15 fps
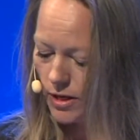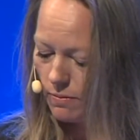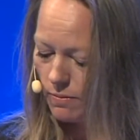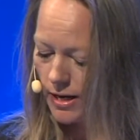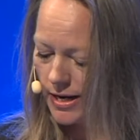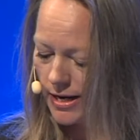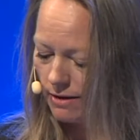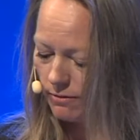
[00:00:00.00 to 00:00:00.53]

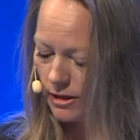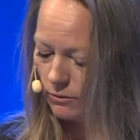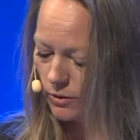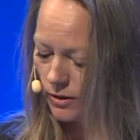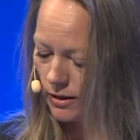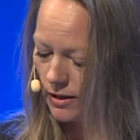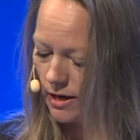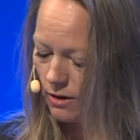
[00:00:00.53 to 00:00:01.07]
We believe
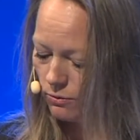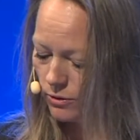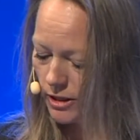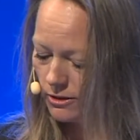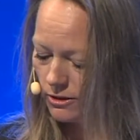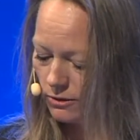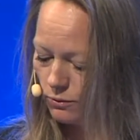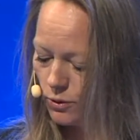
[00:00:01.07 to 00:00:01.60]
that within our
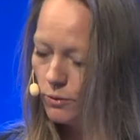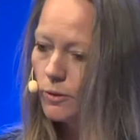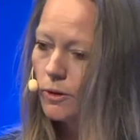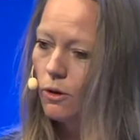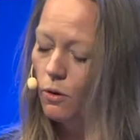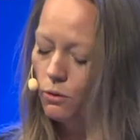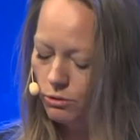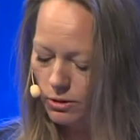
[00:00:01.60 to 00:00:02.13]
region, we
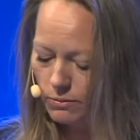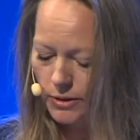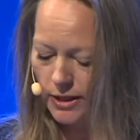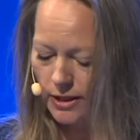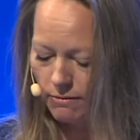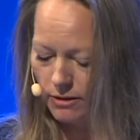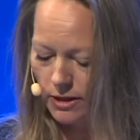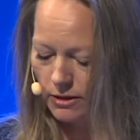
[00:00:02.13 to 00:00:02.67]
will also
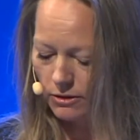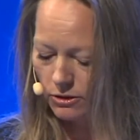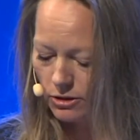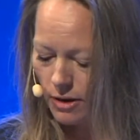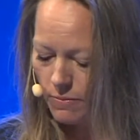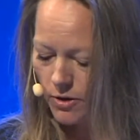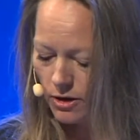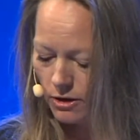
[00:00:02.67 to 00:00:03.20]
be giving
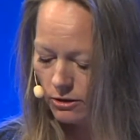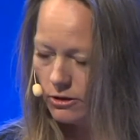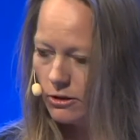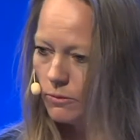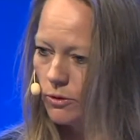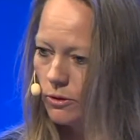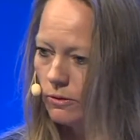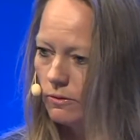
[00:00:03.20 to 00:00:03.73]
some
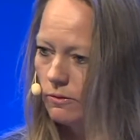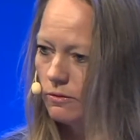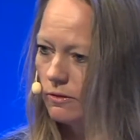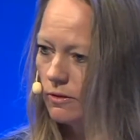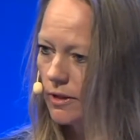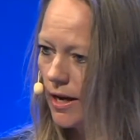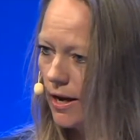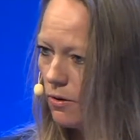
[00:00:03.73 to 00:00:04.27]
customers
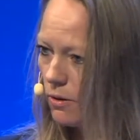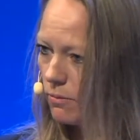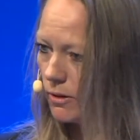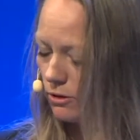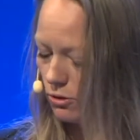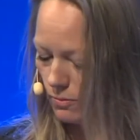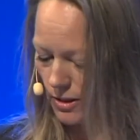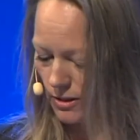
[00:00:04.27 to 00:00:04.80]

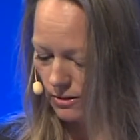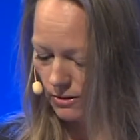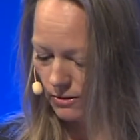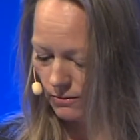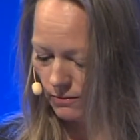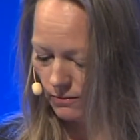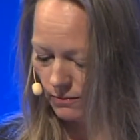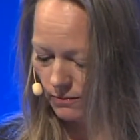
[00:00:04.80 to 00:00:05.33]
terabit
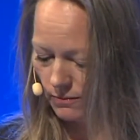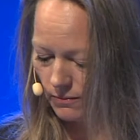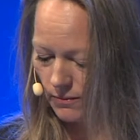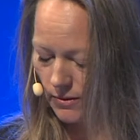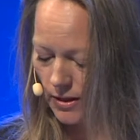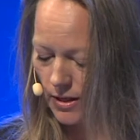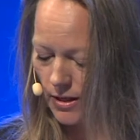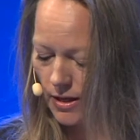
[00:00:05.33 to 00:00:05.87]
speeds.
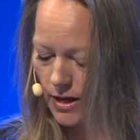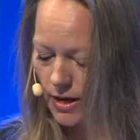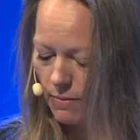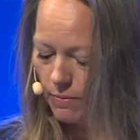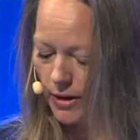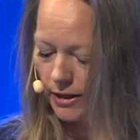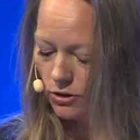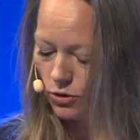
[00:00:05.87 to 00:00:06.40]

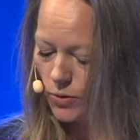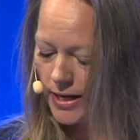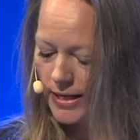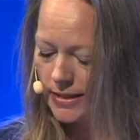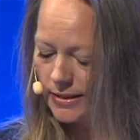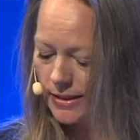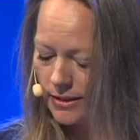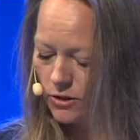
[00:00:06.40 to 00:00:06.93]
By
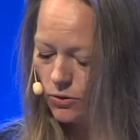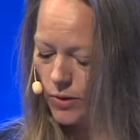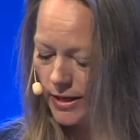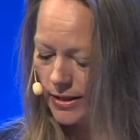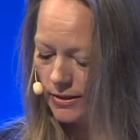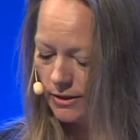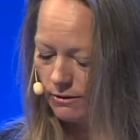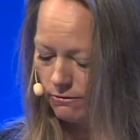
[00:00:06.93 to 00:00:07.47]

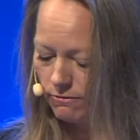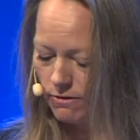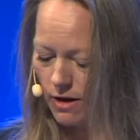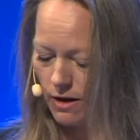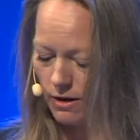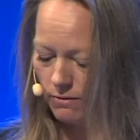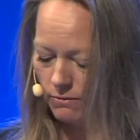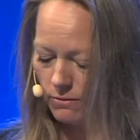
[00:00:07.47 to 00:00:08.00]

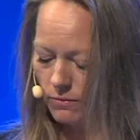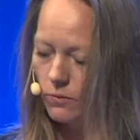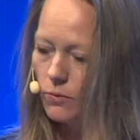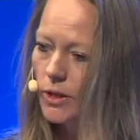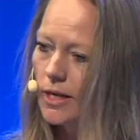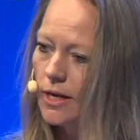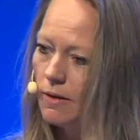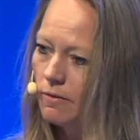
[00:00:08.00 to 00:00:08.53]

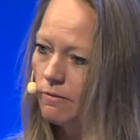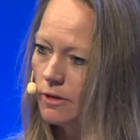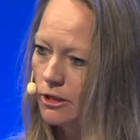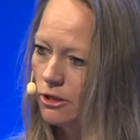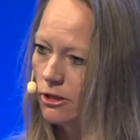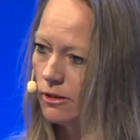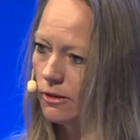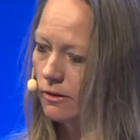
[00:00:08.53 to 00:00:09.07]
2025, we
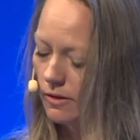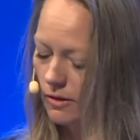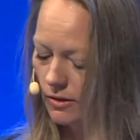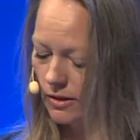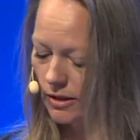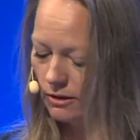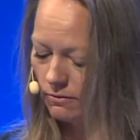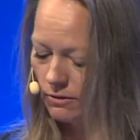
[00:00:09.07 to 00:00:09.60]

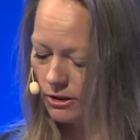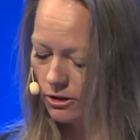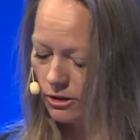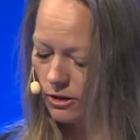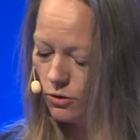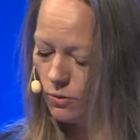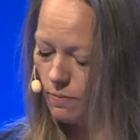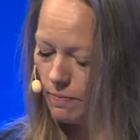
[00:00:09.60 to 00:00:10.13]

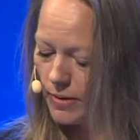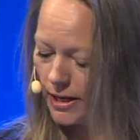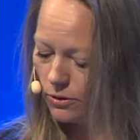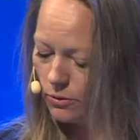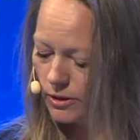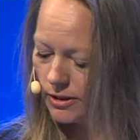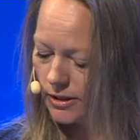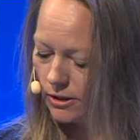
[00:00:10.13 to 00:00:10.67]
envision
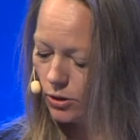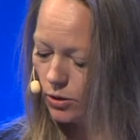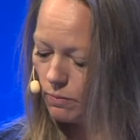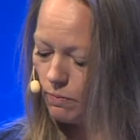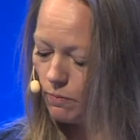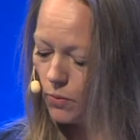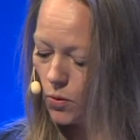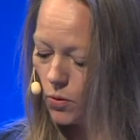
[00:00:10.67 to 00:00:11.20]

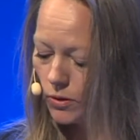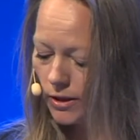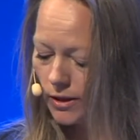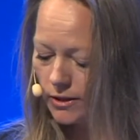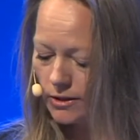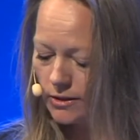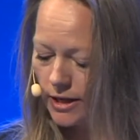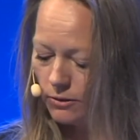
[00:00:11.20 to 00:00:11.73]
ubiquitous,
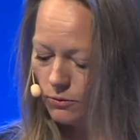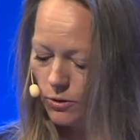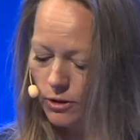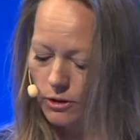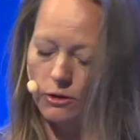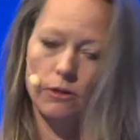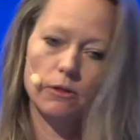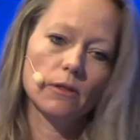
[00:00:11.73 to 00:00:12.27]
borderless
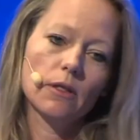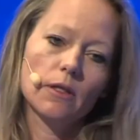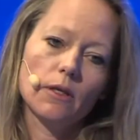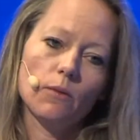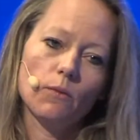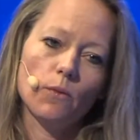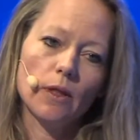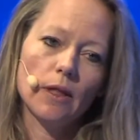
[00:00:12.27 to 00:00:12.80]
networks
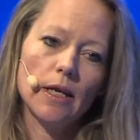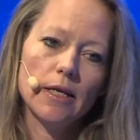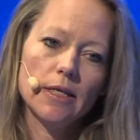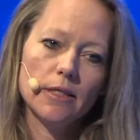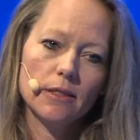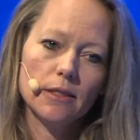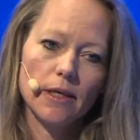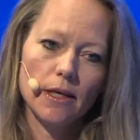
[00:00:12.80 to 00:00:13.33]
with
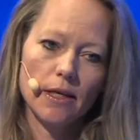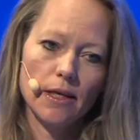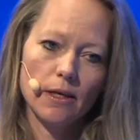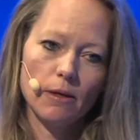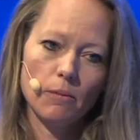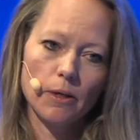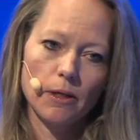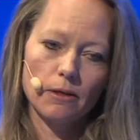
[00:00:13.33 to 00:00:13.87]
at least 1
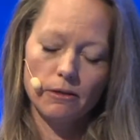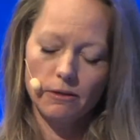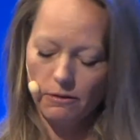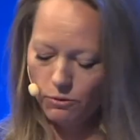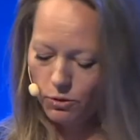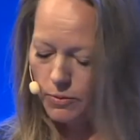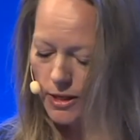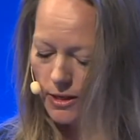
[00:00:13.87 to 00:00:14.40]

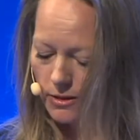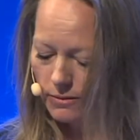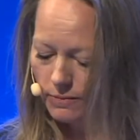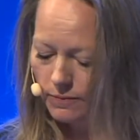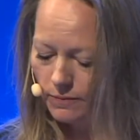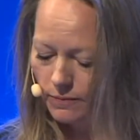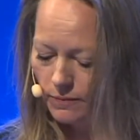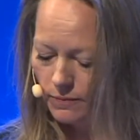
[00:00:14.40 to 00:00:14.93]
gigabit of
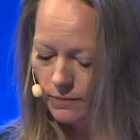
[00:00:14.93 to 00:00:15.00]
speed.